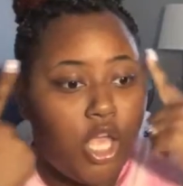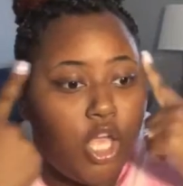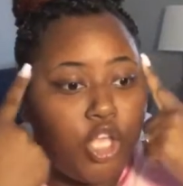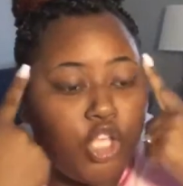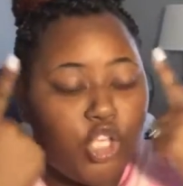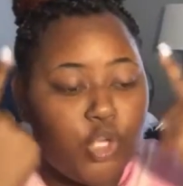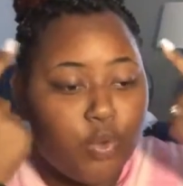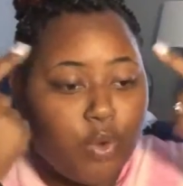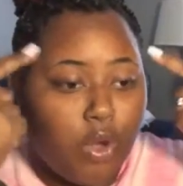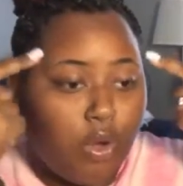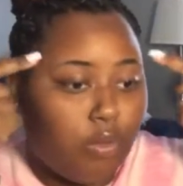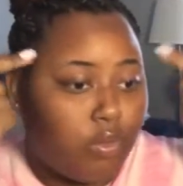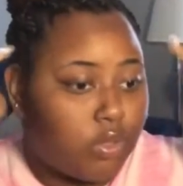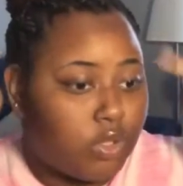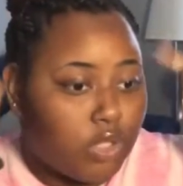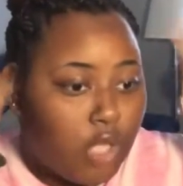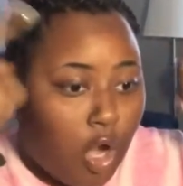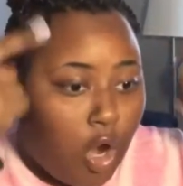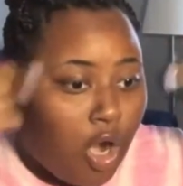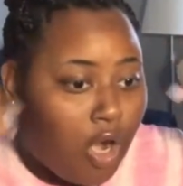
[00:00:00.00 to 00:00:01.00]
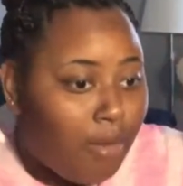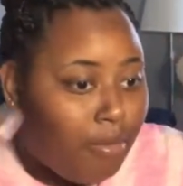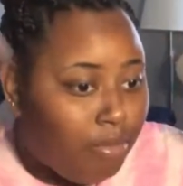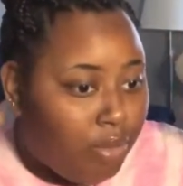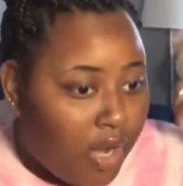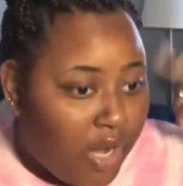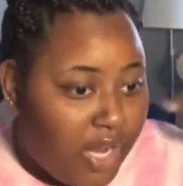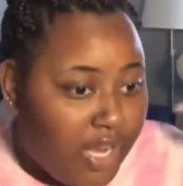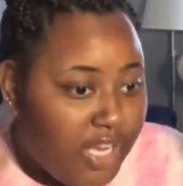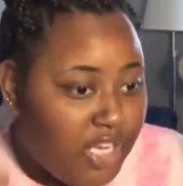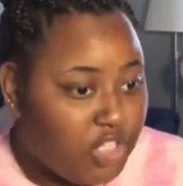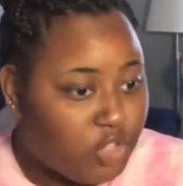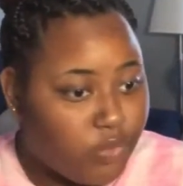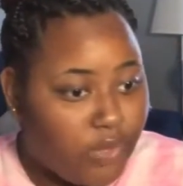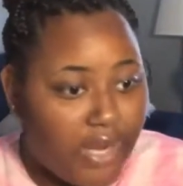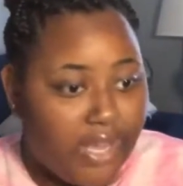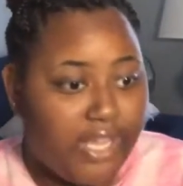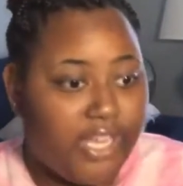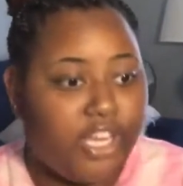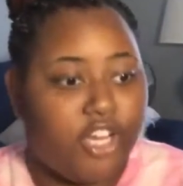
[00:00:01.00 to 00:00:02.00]
you want heart braids
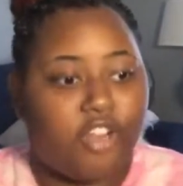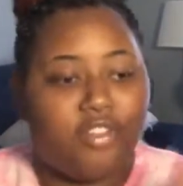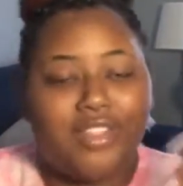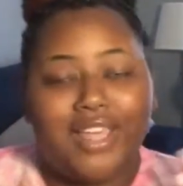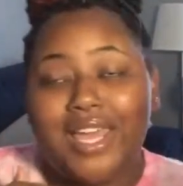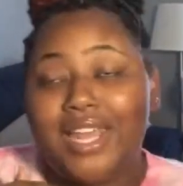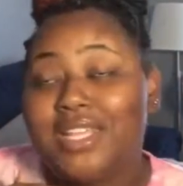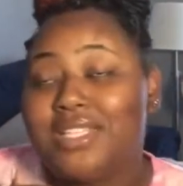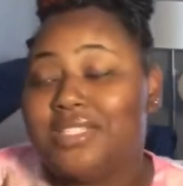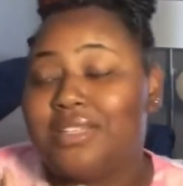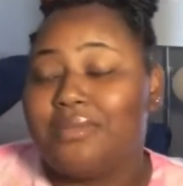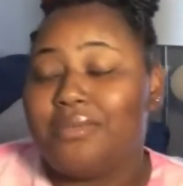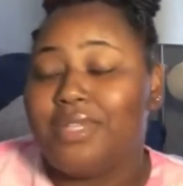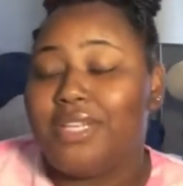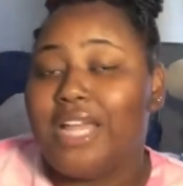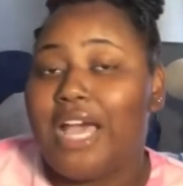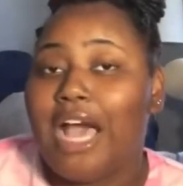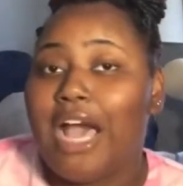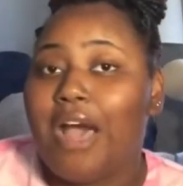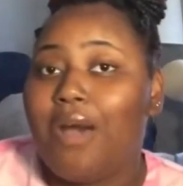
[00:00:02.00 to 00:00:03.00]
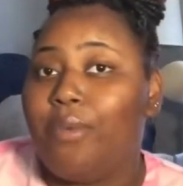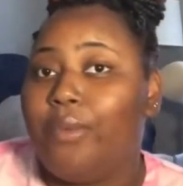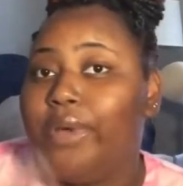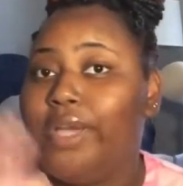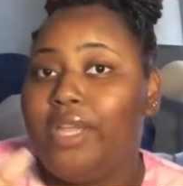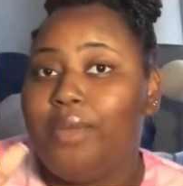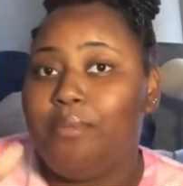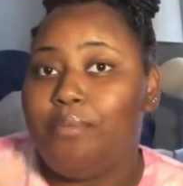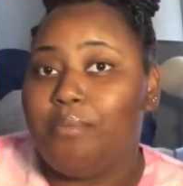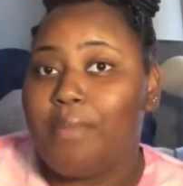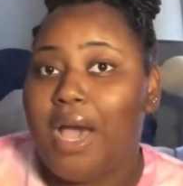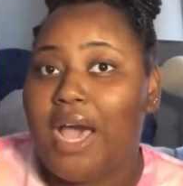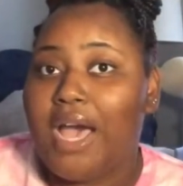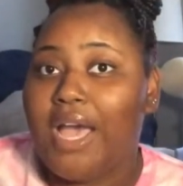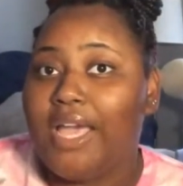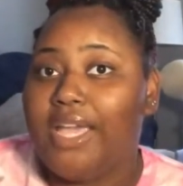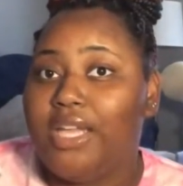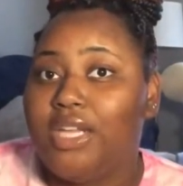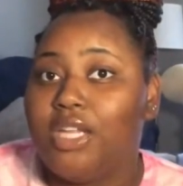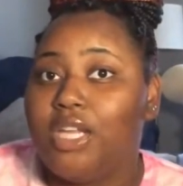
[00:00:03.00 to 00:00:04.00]
right here, that is something that I wouldn't
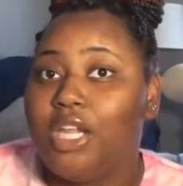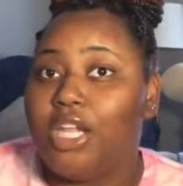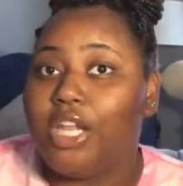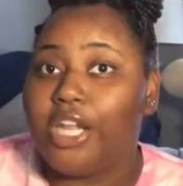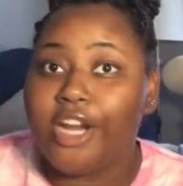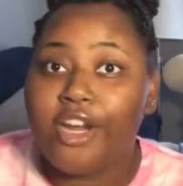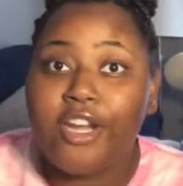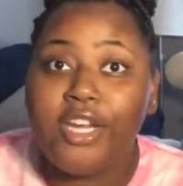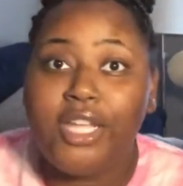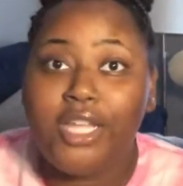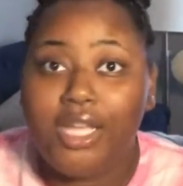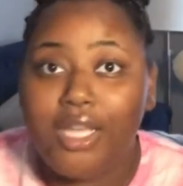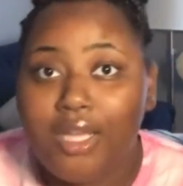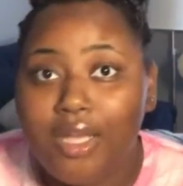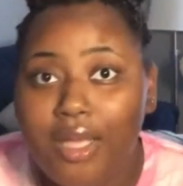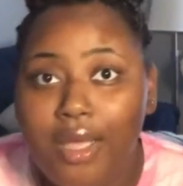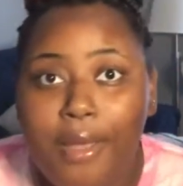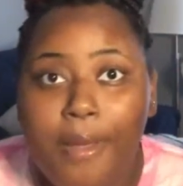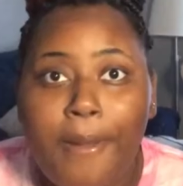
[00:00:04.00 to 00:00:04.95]
mind learning.